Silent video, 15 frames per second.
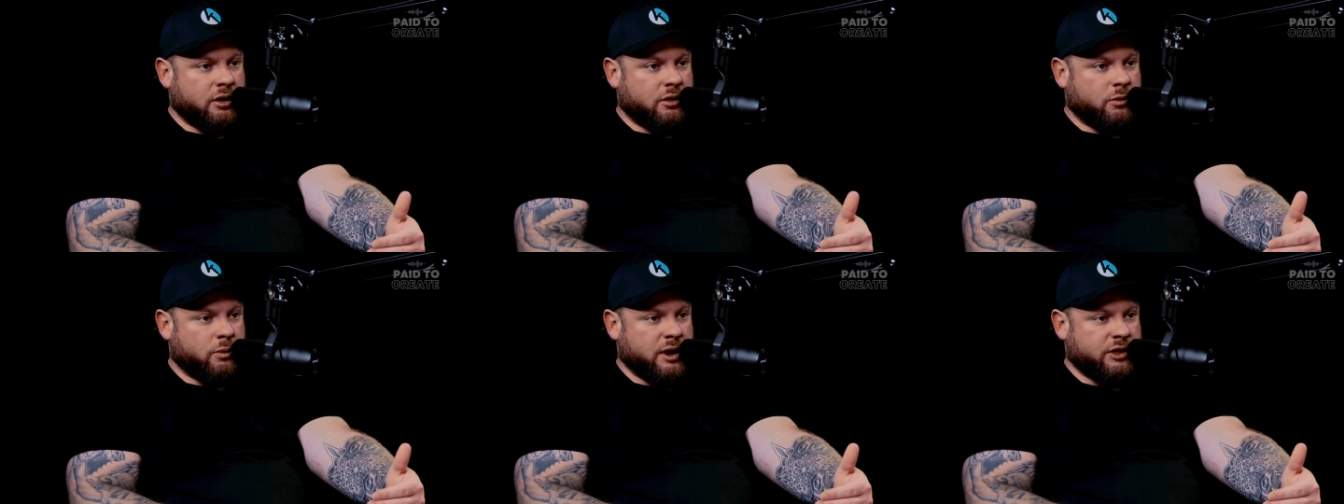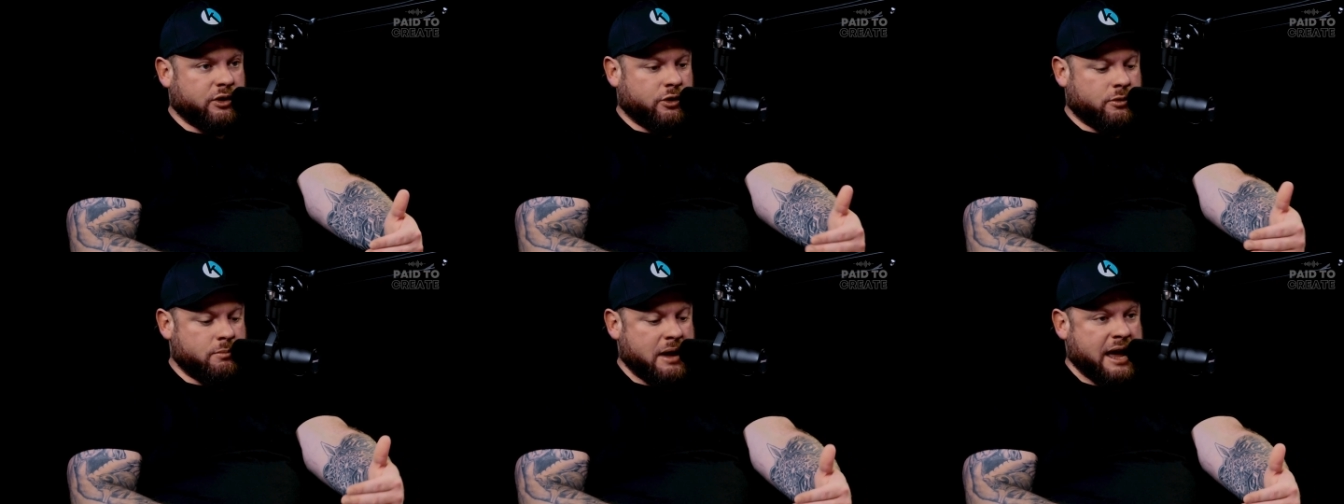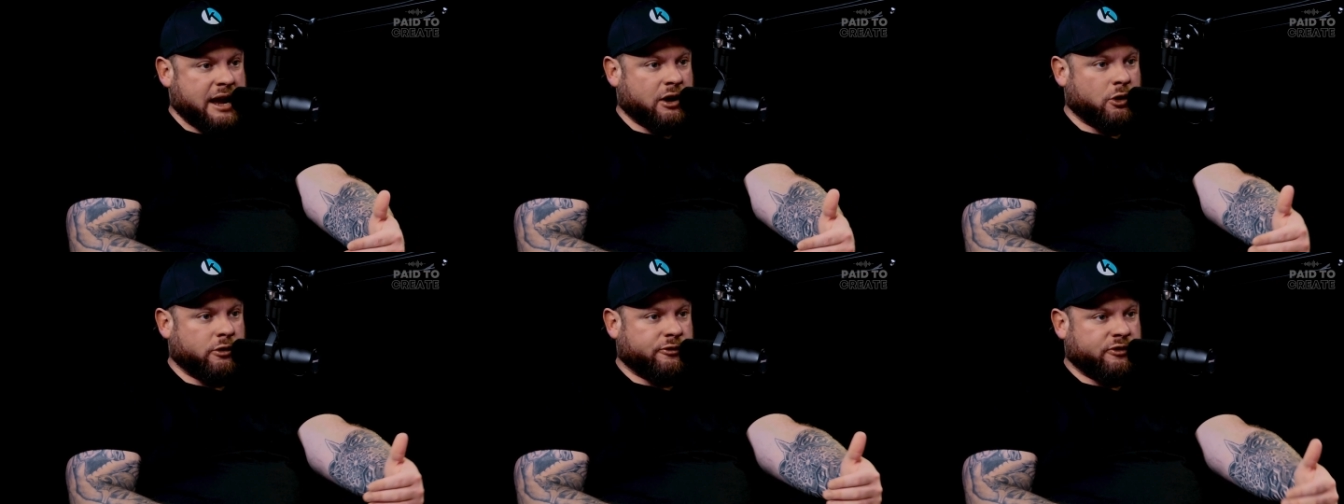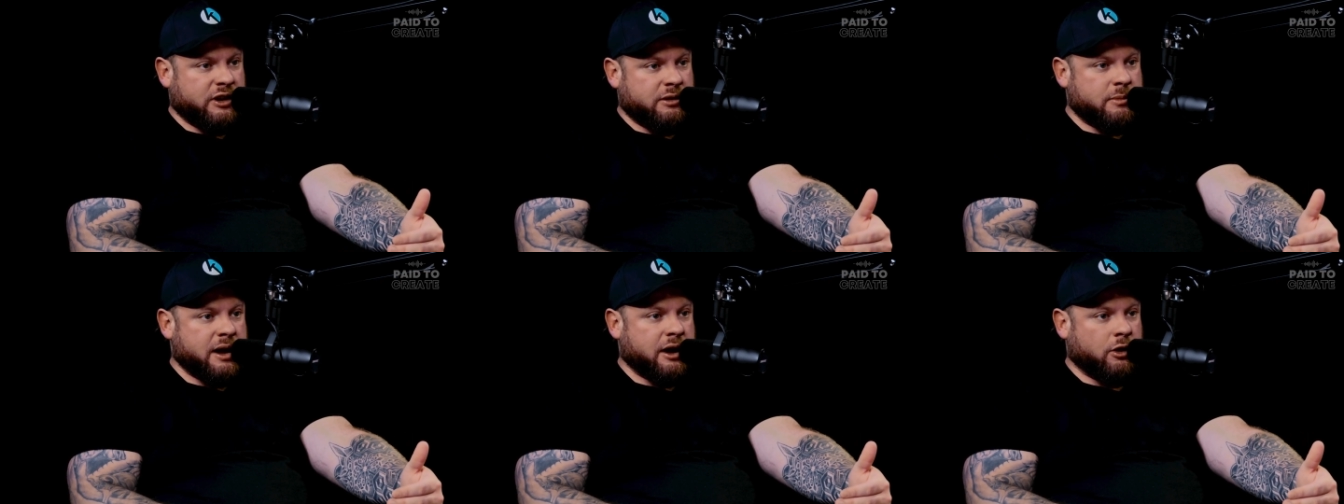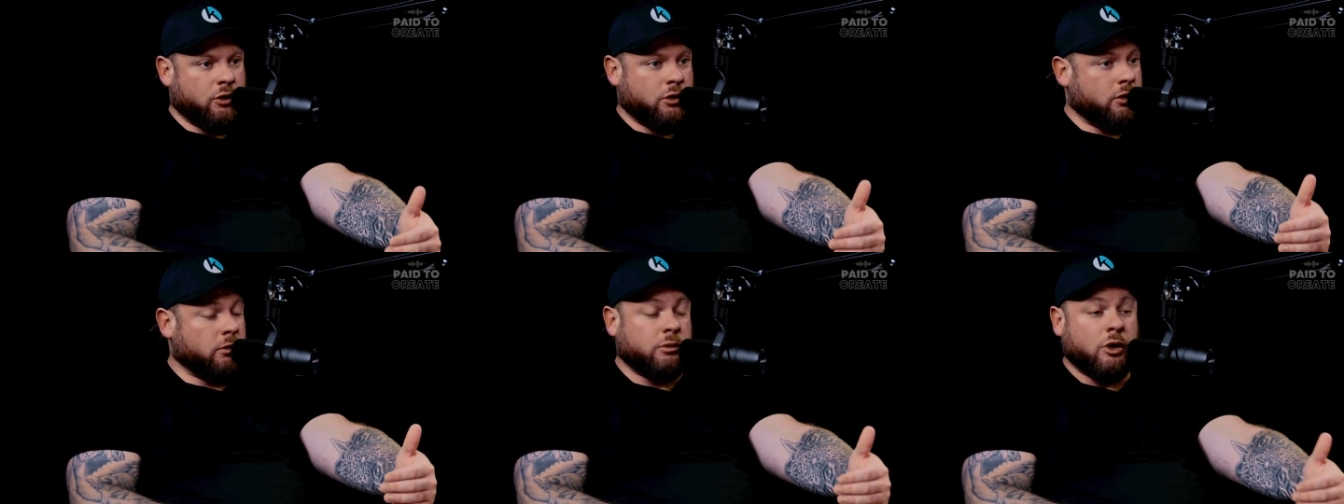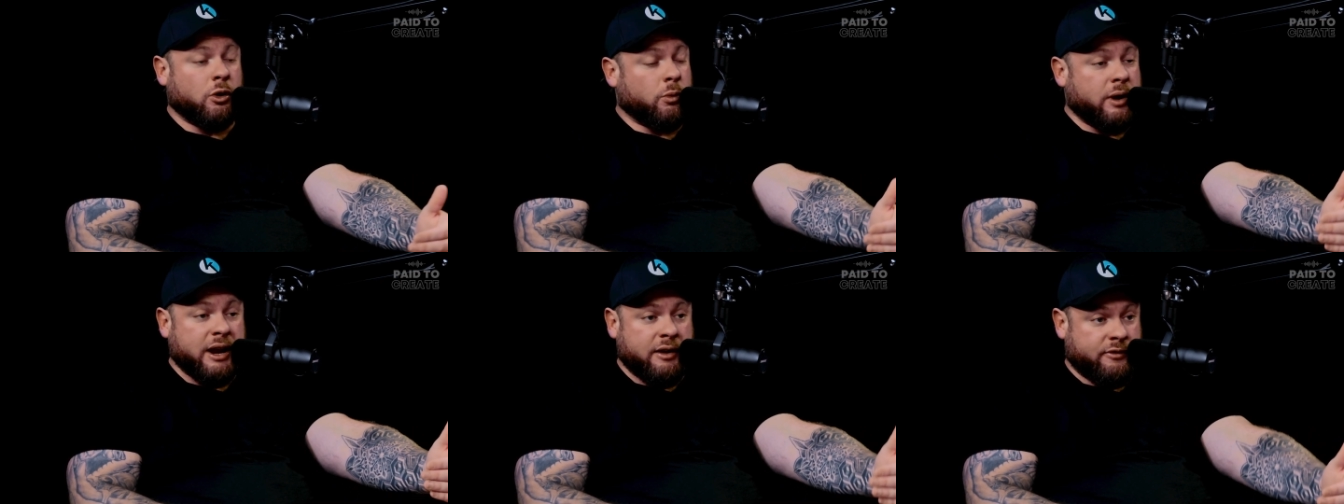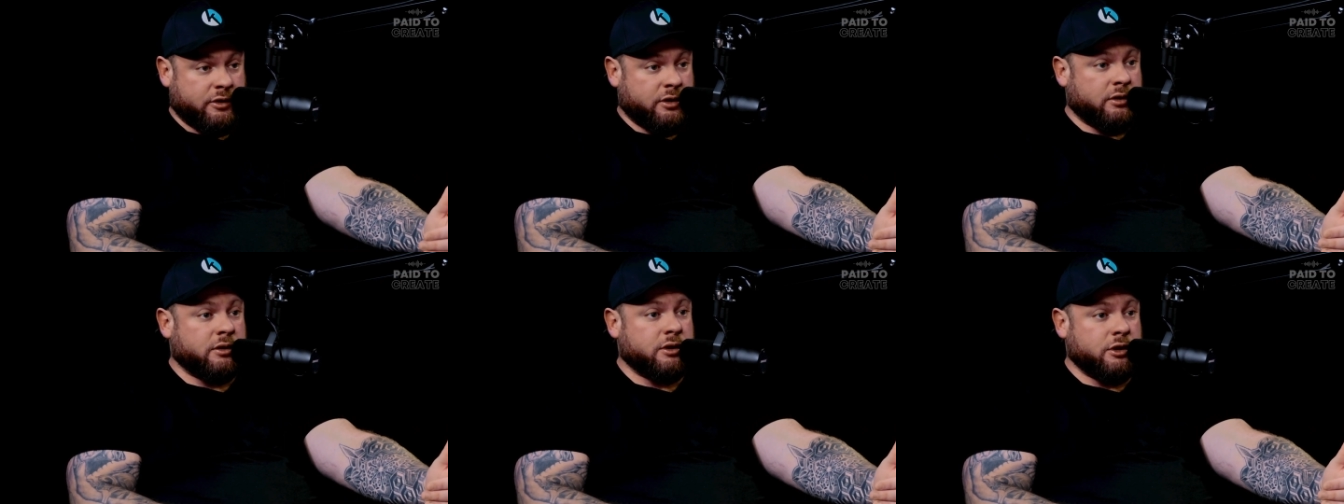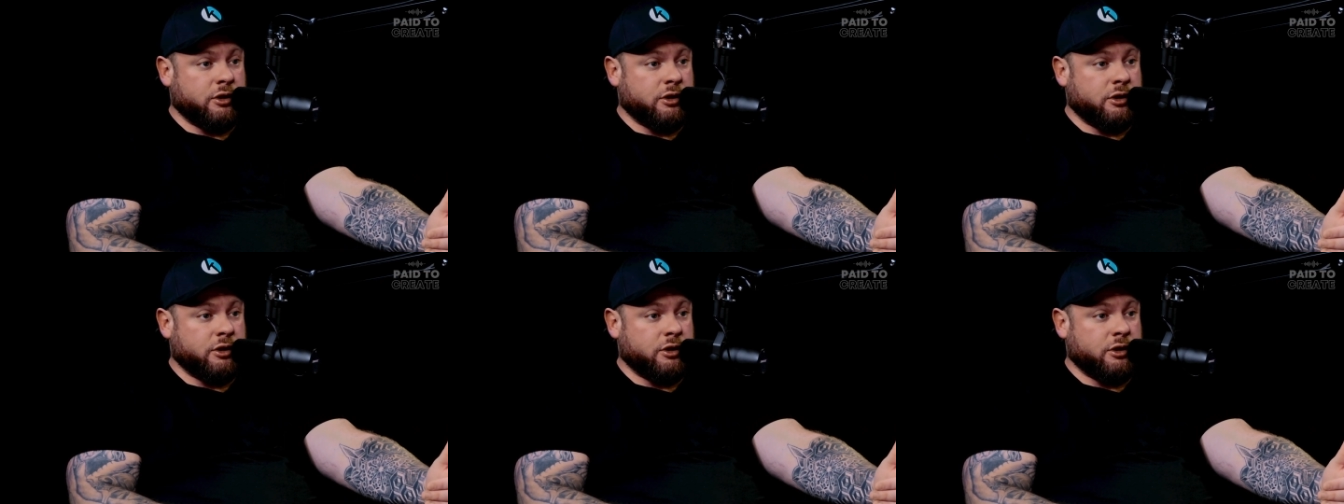whether you're male or female or or whatever